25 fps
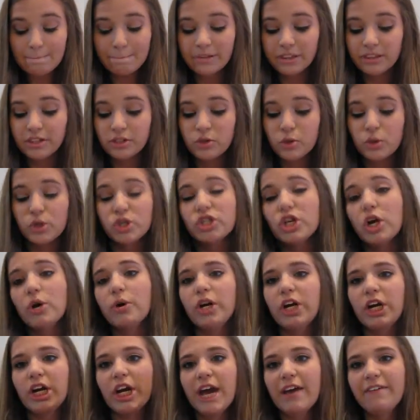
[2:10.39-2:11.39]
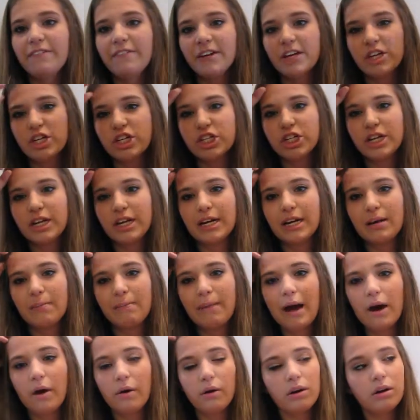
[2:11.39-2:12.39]
But this was so good. I finished it in
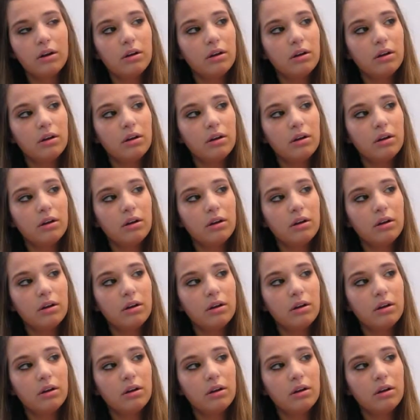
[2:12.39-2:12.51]
about